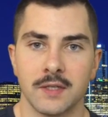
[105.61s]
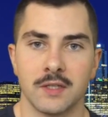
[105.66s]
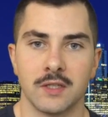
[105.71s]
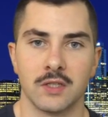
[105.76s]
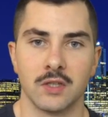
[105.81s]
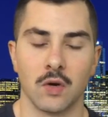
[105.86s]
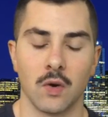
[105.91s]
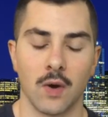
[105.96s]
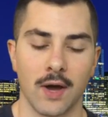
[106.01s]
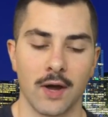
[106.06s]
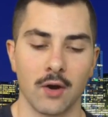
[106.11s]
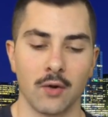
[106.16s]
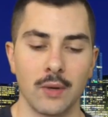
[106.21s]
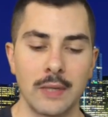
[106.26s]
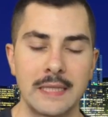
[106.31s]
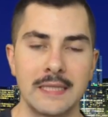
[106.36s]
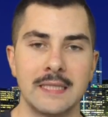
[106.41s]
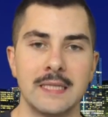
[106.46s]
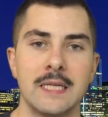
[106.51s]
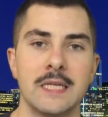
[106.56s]
So I don't
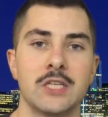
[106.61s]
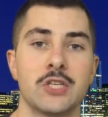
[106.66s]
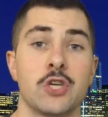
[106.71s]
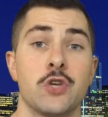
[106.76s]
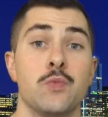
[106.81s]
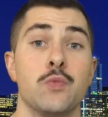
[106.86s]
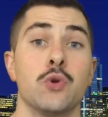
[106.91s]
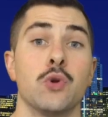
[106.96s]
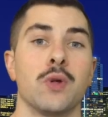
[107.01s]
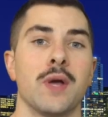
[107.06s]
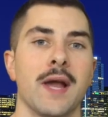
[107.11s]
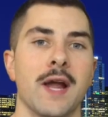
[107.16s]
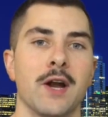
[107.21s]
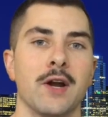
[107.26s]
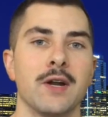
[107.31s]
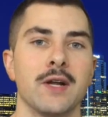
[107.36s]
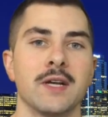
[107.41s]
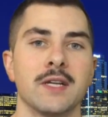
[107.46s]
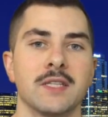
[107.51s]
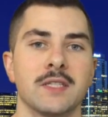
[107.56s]
really see these communal
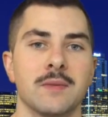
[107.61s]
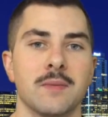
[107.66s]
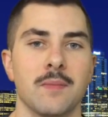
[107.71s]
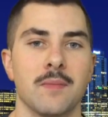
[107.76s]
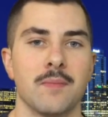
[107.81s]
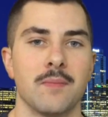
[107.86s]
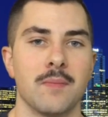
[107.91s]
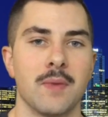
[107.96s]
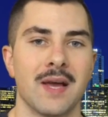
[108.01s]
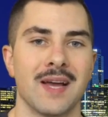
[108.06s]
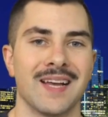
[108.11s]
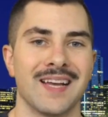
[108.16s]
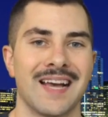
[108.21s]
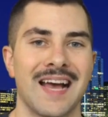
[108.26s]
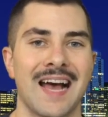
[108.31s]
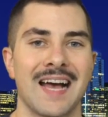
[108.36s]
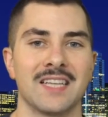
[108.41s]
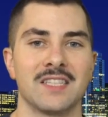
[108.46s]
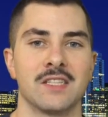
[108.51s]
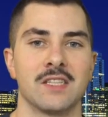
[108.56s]
areas
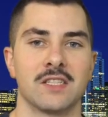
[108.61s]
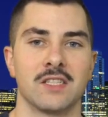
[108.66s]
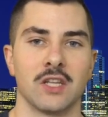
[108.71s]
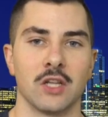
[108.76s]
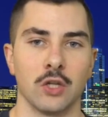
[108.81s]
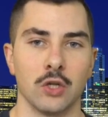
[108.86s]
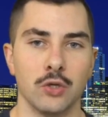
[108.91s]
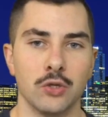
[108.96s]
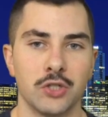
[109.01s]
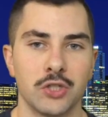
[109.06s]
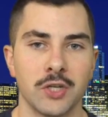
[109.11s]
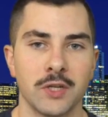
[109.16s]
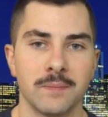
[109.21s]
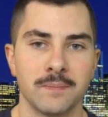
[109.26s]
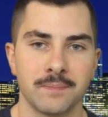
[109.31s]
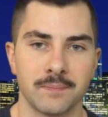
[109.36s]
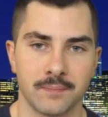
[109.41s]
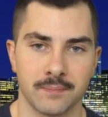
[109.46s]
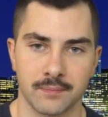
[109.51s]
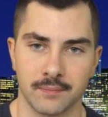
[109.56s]
as the
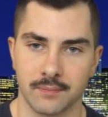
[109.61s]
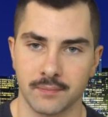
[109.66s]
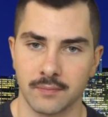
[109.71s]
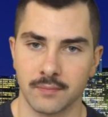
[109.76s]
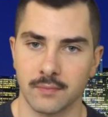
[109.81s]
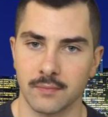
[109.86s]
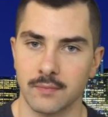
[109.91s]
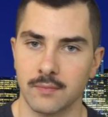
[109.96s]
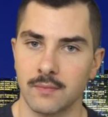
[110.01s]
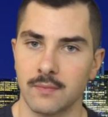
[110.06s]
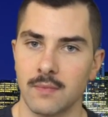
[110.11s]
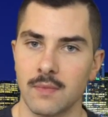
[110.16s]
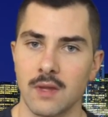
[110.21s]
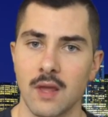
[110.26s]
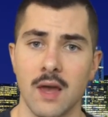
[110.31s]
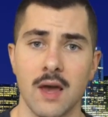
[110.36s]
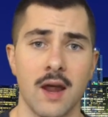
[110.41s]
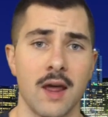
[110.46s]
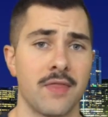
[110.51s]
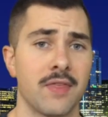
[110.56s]
solution.
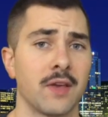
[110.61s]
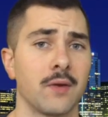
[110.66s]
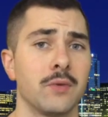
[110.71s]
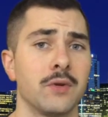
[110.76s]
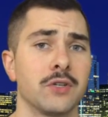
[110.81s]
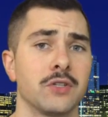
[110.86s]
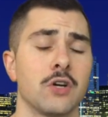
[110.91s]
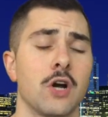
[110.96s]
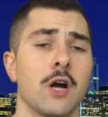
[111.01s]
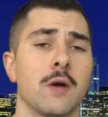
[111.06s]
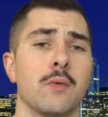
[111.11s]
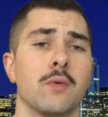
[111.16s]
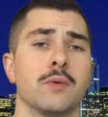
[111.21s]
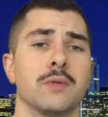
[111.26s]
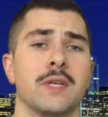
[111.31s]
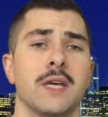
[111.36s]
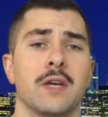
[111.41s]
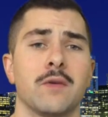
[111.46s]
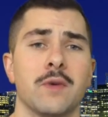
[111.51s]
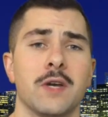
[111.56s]
Uh, I think when you're talking
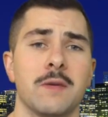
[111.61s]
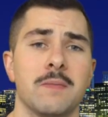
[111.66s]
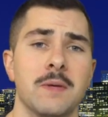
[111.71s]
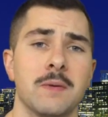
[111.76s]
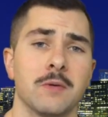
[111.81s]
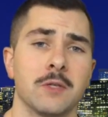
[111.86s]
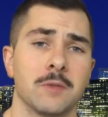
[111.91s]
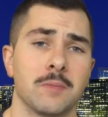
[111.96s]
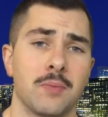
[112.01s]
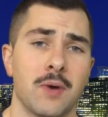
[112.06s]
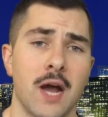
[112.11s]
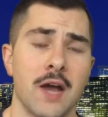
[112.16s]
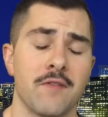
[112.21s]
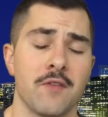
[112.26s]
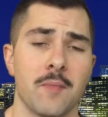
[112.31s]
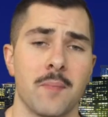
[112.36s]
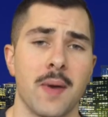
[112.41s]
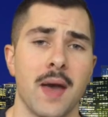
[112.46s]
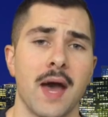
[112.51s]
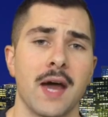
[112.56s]
about taking away people's
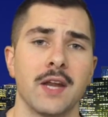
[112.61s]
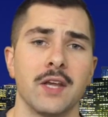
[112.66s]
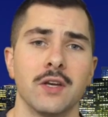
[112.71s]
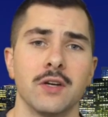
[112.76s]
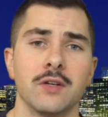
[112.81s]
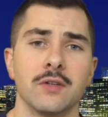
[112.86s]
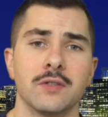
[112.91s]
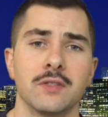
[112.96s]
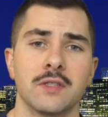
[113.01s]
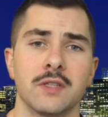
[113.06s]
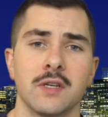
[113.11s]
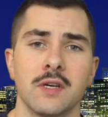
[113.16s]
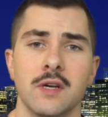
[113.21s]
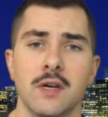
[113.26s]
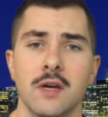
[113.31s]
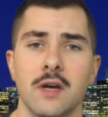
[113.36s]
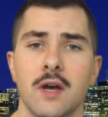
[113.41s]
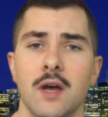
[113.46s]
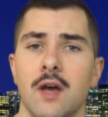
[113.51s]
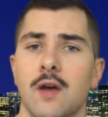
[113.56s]
private patios,
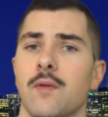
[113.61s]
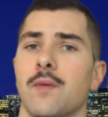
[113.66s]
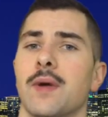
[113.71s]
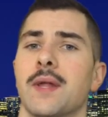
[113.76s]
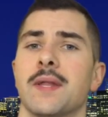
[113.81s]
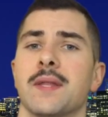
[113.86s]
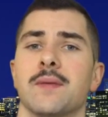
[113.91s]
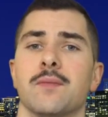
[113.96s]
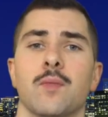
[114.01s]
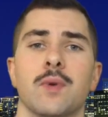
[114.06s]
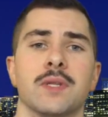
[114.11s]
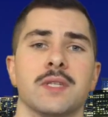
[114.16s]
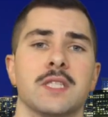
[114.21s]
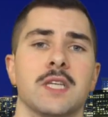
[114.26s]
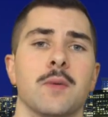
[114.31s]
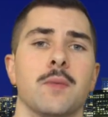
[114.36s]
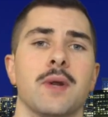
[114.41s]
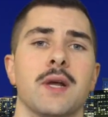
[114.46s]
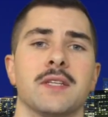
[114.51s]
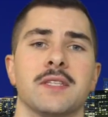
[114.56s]
when when
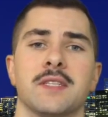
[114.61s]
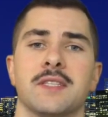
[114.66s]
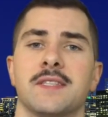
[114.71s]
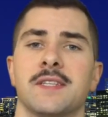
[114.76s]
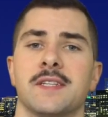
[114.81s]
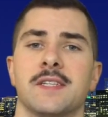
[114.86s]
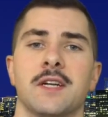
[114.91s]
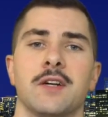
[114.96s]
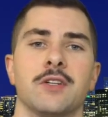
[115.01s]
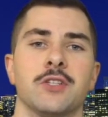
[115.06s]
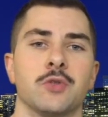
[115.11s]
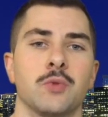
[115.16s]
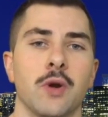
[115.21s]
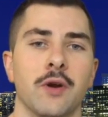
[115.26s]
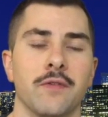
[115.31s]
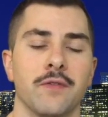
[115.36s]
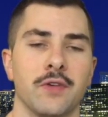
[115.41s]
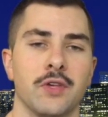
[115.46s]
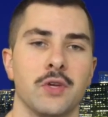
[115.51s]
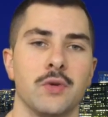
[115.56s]
someone has a 600
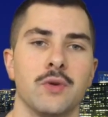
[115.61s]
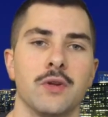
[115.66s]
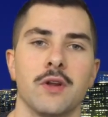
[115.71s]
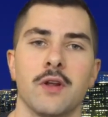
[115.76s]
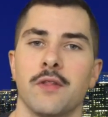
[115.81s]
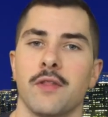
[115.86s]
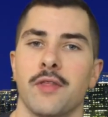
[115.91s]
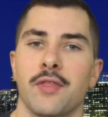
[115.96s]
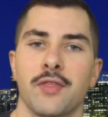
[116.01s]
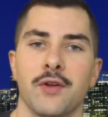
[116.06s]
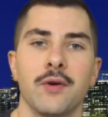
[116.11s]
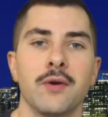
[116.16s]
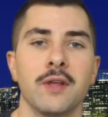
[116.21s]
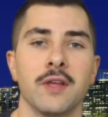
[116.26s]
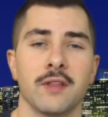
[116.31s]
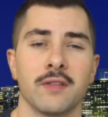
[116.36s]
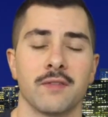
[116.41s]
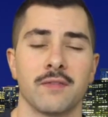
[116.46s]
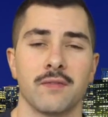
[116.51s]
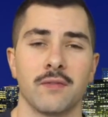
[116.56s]
square foot unit on the
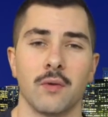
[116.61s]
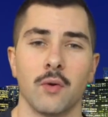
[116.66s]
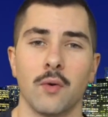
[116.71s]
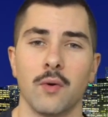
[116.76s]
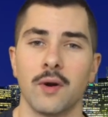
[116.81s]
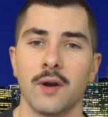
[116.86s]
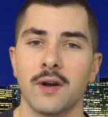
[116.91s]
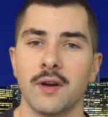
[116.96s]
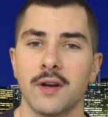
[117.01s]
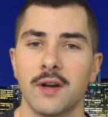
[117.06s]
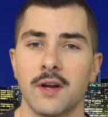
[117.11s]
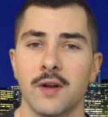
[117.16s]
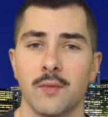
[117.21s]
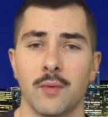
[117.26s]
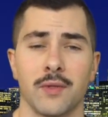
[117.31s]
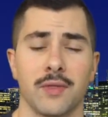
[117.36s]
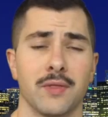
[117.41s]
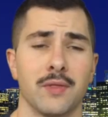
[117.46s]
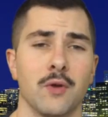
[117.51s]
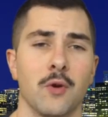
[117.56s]
30th floor,
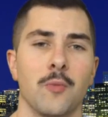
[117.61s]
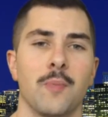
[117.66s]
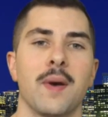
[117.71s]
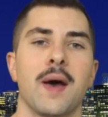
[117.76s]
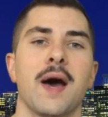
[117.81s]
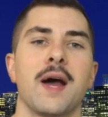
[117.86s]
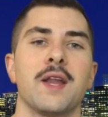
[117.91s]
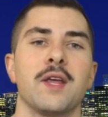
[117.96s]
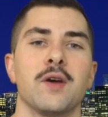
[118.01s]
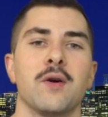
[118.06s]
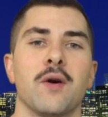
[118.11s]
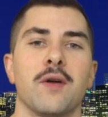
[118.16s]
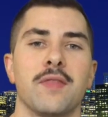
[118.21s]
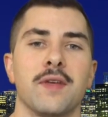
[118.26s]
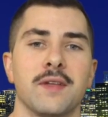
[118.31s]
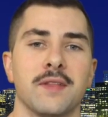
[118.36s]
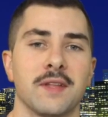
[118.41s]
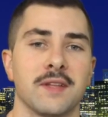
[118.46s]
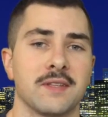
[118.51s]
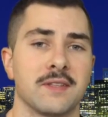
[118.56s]
with no patio, I
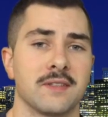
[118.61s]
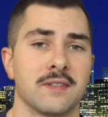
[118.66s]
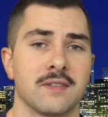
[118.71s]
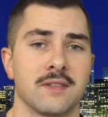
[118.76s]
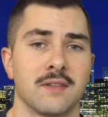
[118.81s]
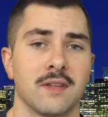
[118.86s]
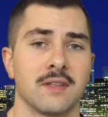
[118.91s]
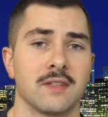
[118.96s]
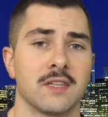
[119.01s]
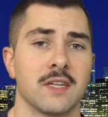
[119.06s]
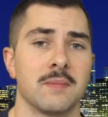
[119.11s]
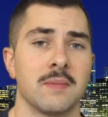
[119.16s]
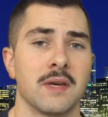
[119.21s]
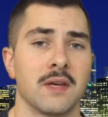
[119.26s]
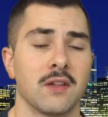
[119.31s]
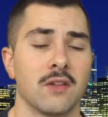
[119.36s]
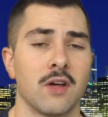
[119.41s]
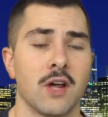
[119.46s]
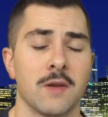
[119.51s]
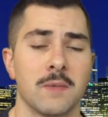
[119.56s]
think that's that's going to
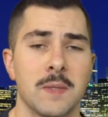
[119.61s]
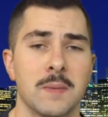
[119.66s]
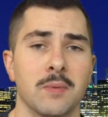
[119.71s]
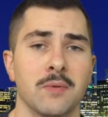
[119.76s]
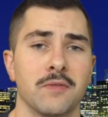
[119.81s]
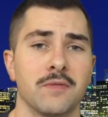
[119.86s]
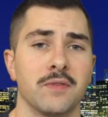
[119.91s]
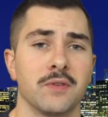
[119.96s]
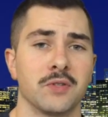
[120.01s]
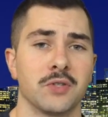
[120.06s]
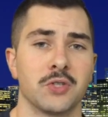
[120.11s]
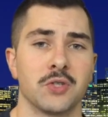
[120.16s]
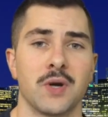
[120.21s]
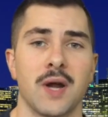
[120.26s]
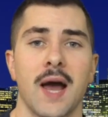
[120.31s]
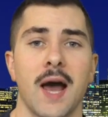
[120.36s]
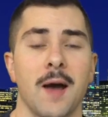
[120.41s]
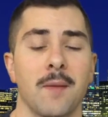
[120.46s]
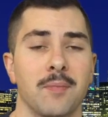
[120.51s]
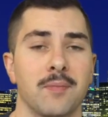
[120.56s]
make a lot of people feel
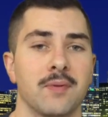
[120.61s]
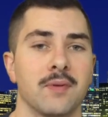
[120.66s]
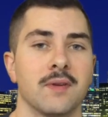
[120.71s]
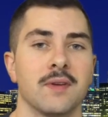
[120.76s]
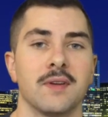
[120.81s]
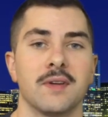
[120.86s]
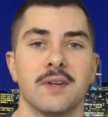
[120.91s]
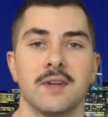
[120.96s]
trapped,